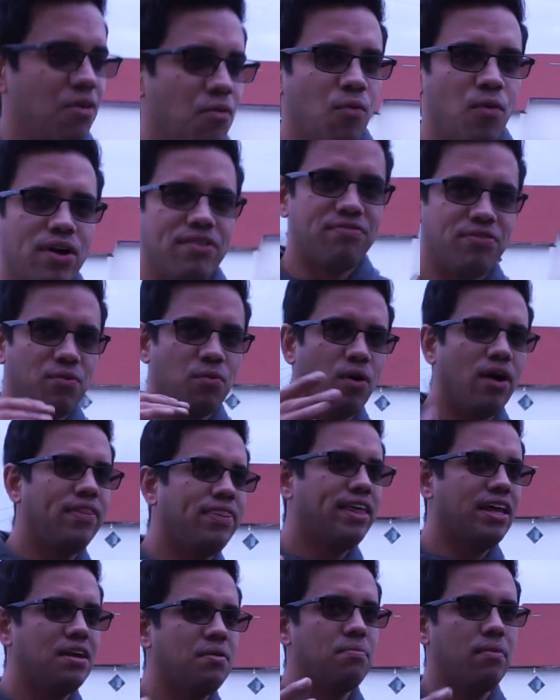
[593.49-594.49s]
Well, if you want
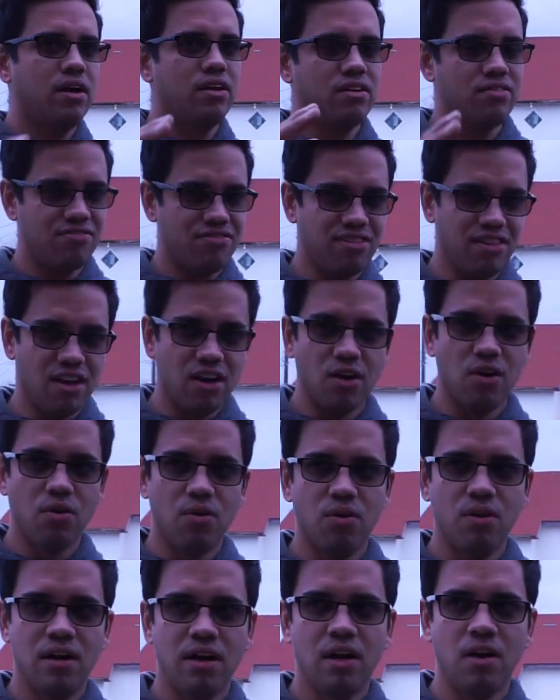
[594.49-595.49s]
that amount of low